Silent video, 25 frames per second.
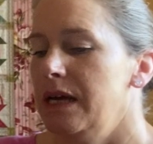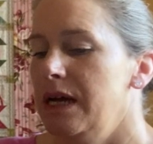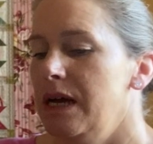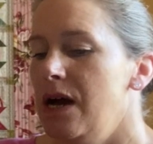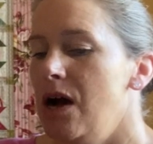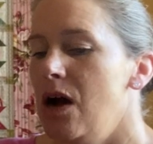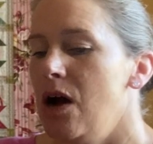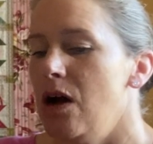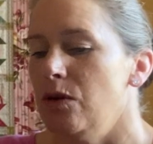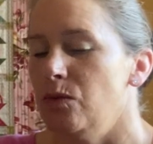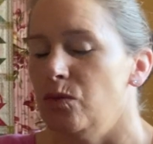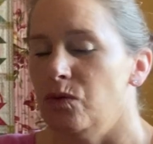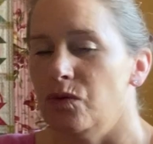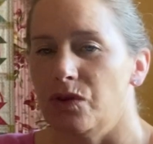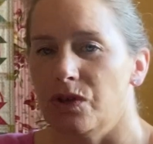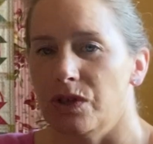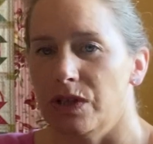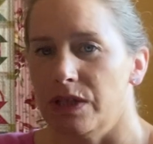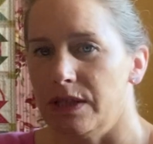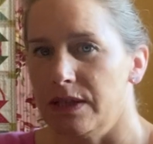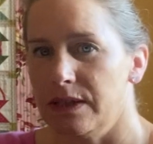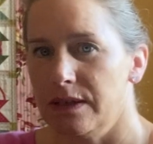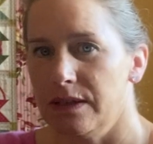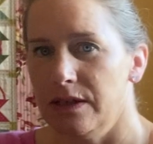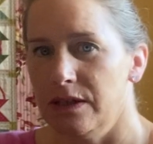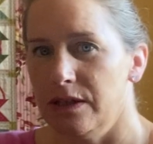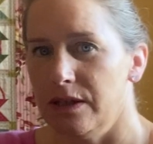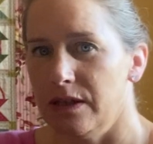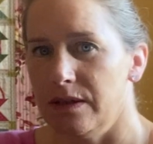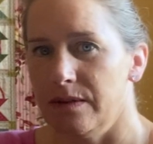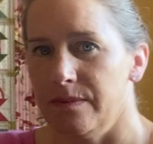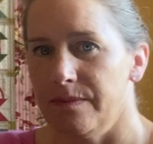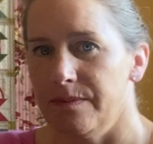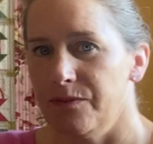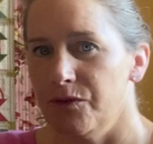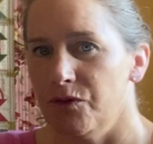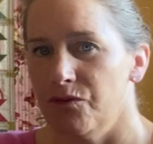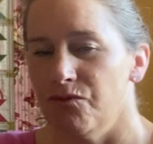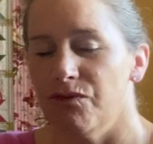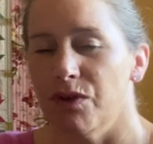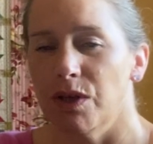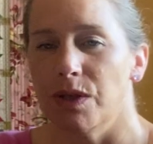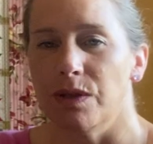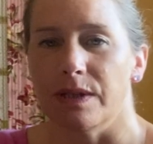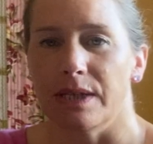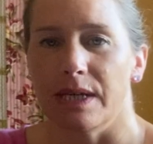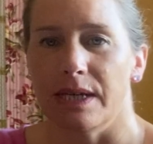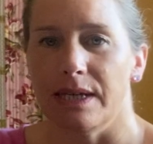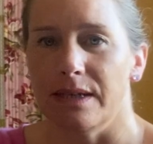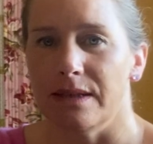I will just, you know,
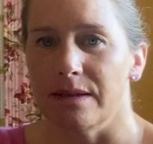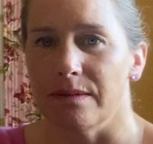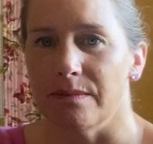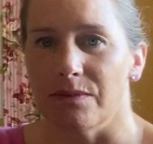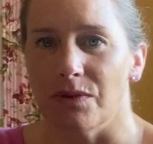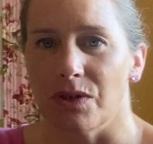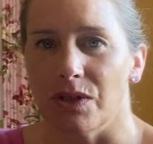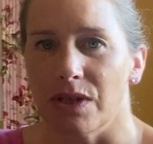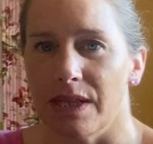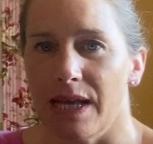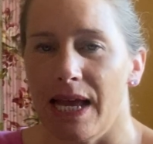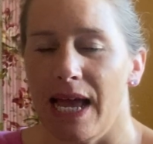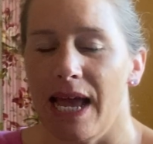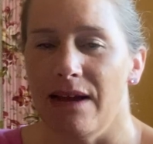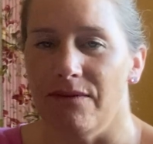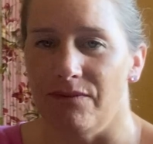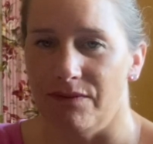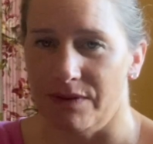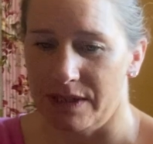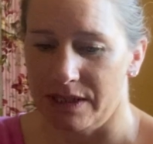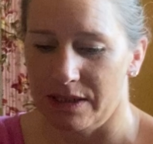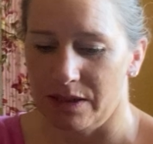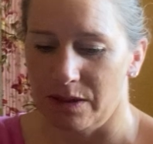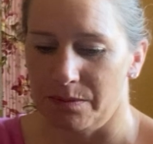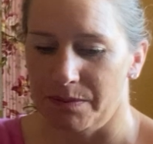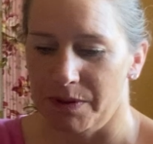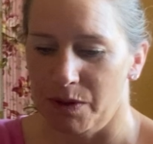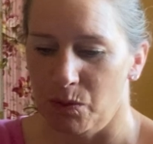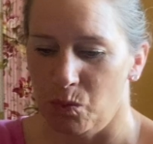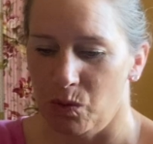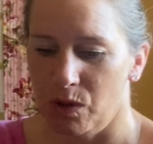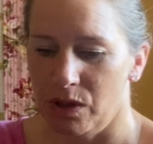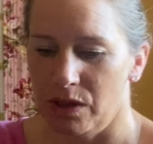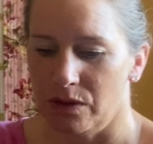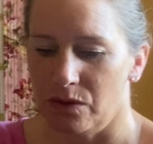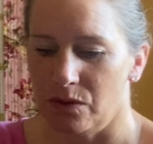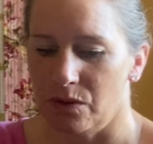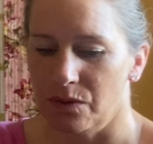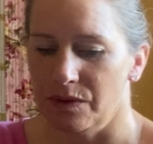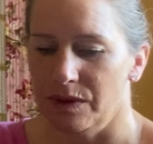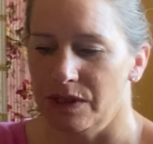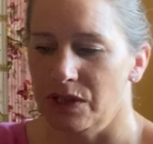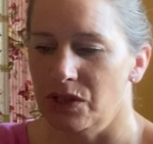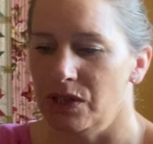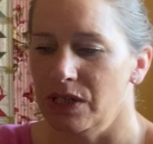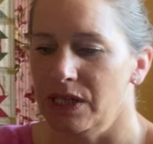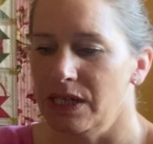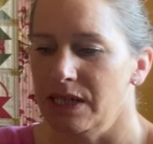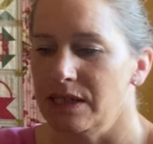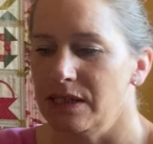rotate them so that everything has been worked on
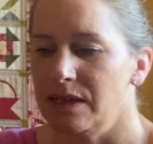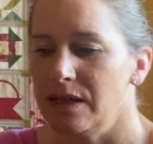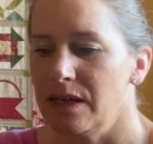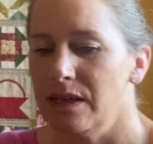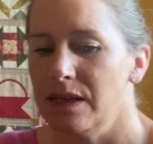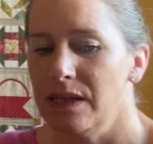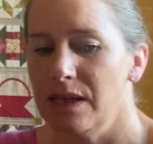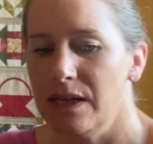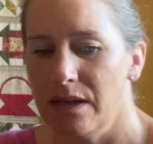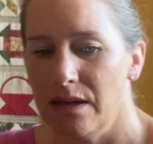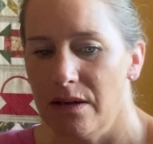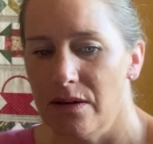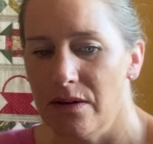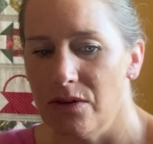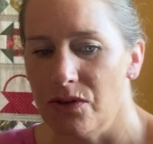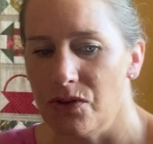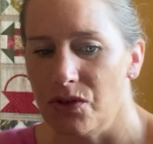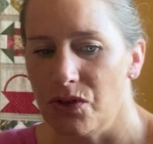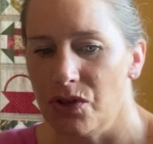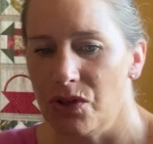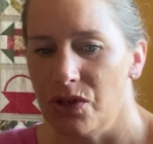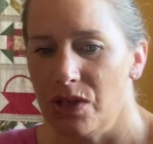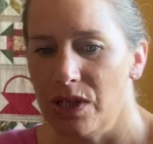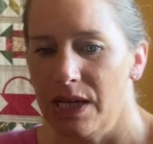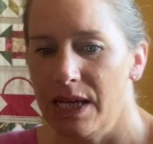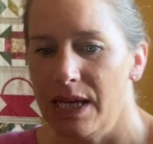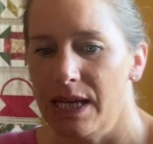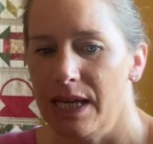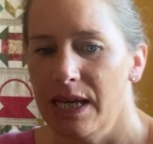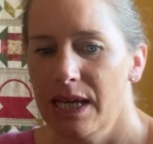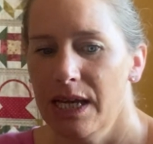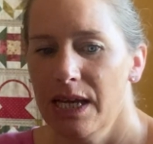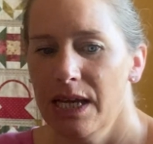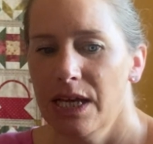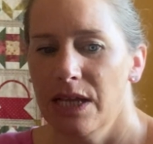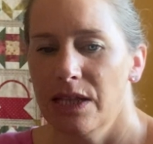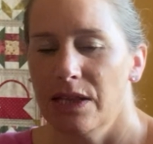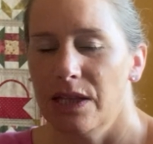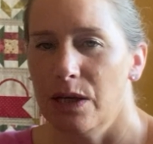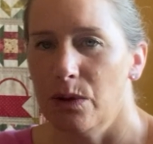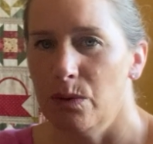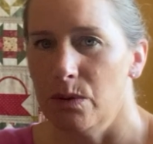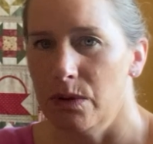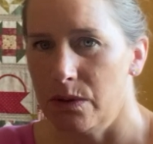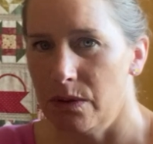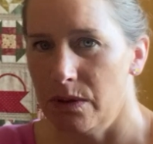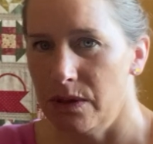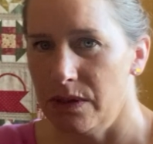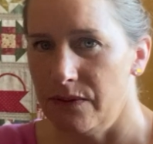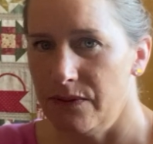this year, because I think last year there were
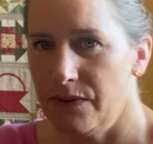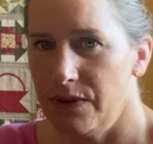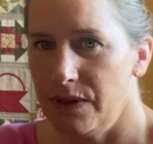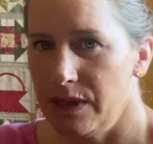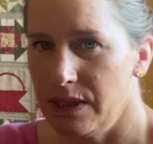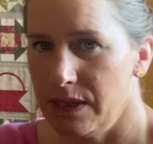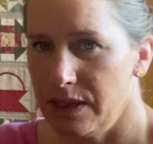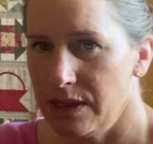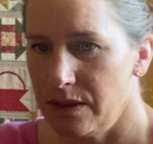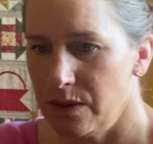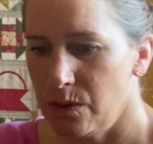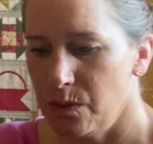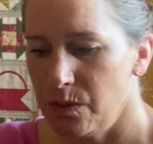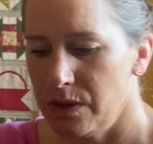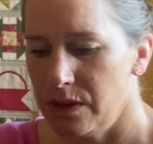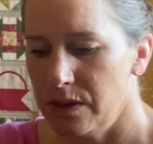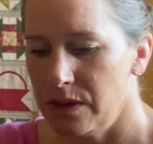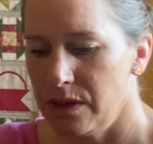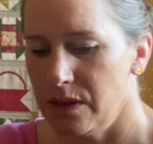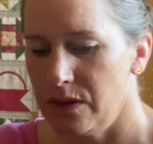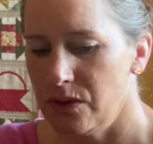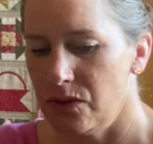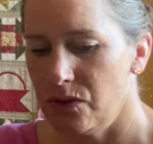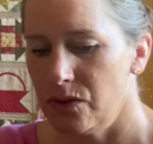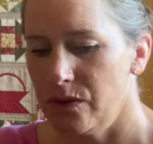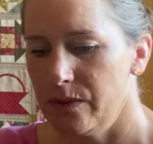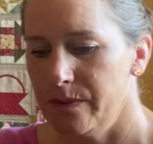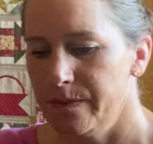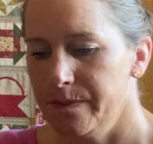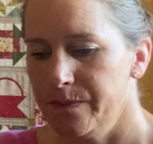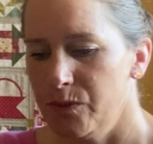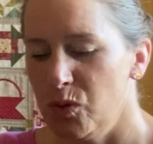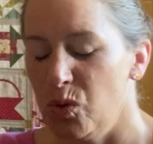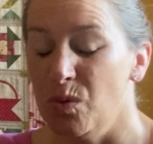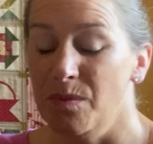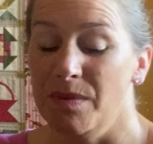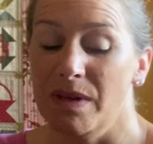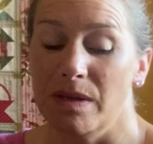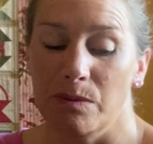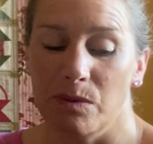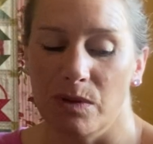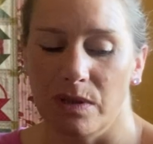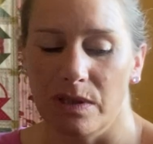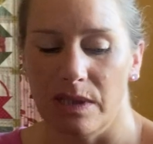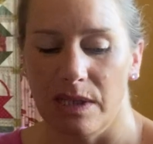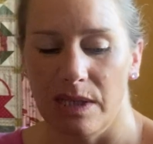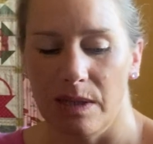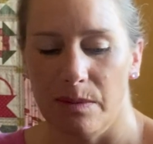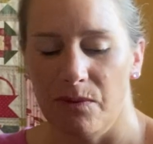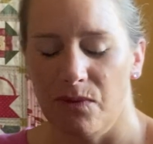quite a few things that weren't touched, or maybe it
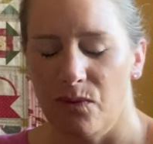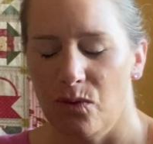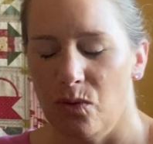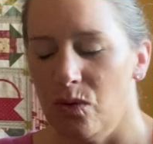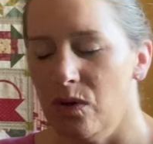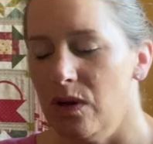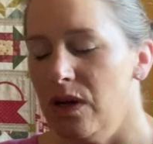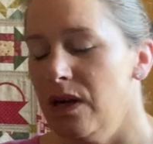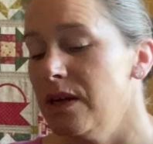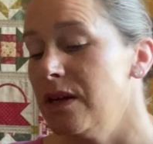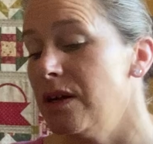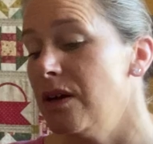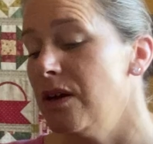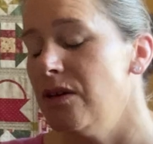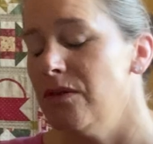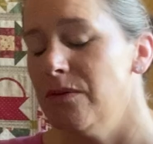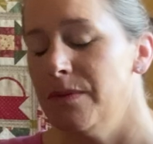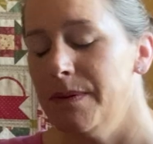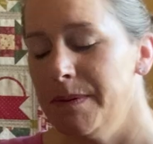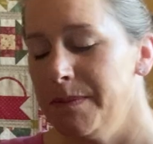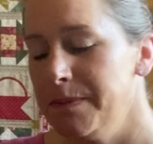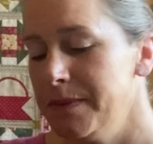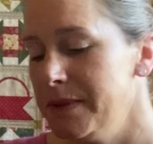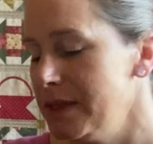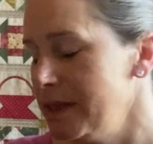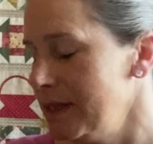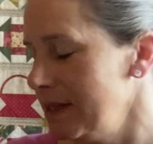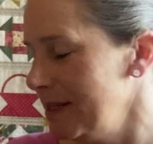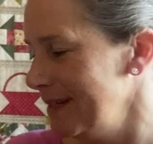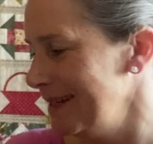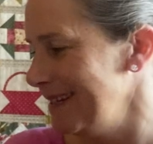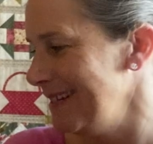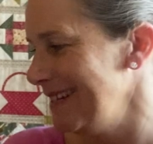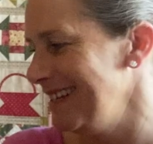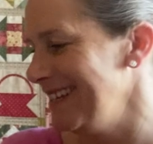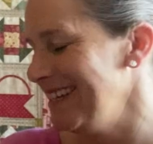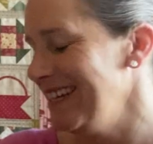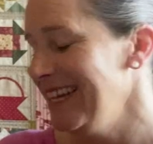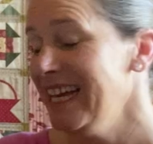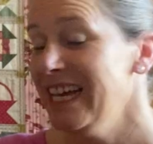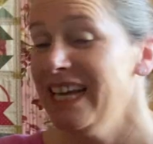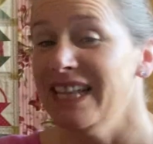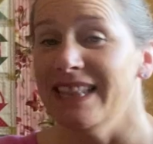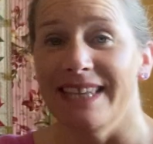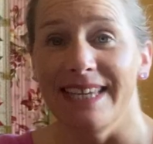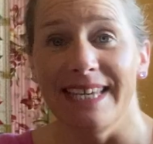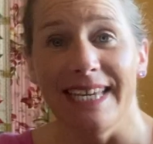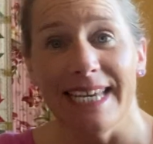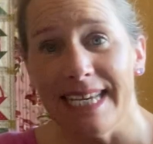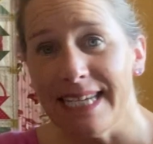was the year before, I can't remember.
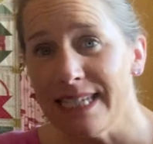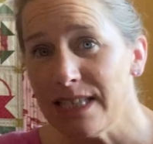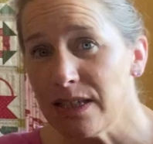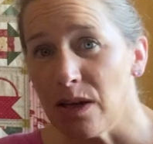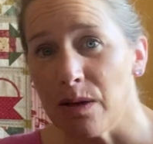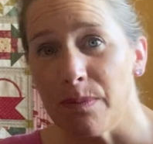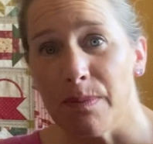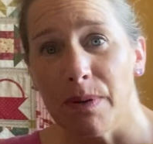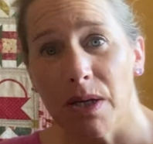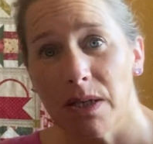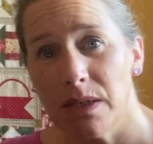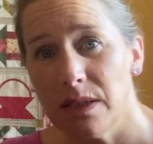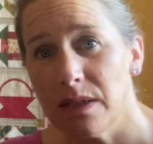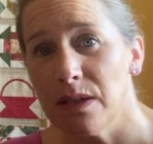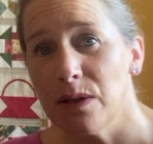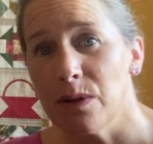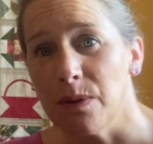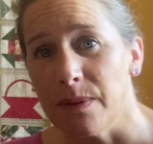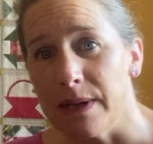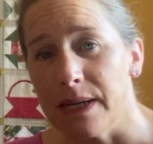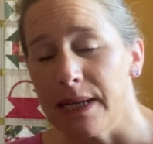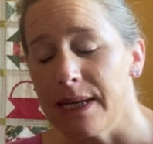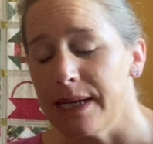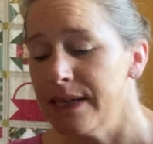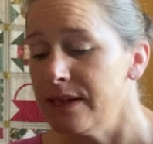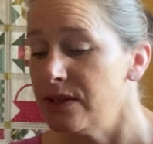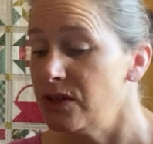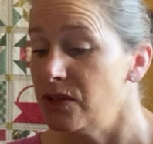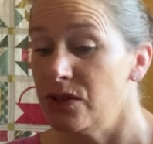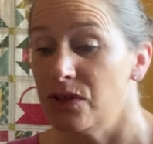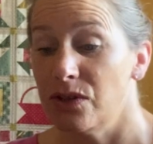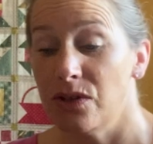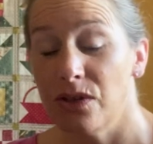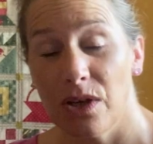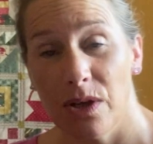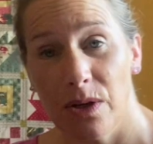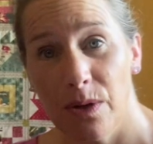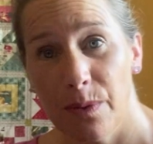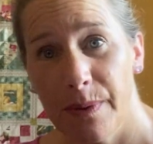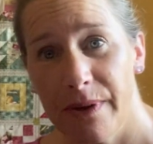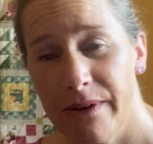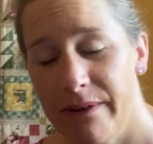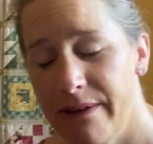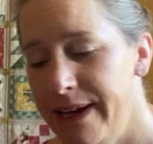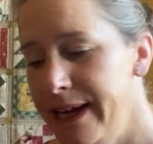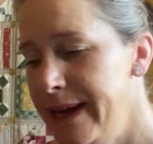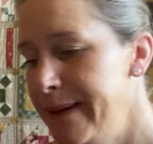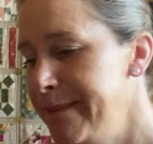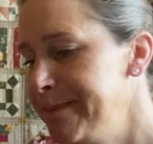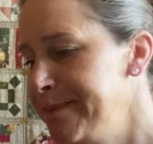The years go by so quickly, I just don't know
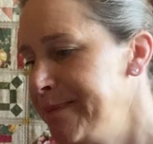where I am.